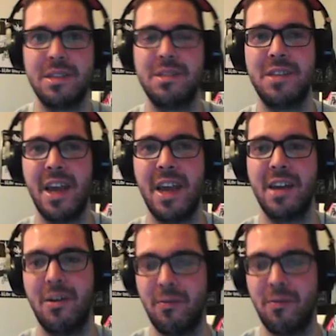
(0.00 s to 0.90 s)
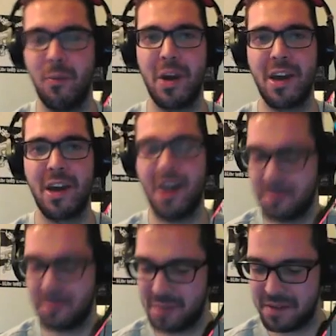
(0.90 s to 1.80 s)
take what I got
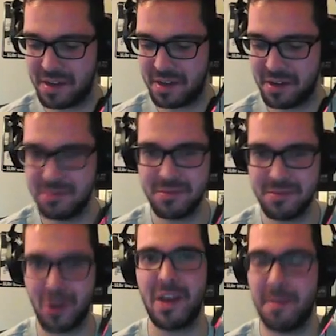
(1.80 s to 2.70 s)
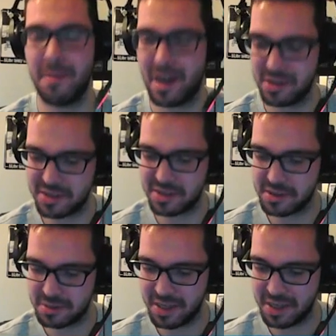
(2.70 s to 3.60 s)
from that video, or that battle, excuse
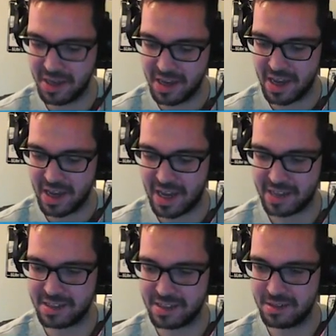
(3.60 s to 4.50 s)
me, and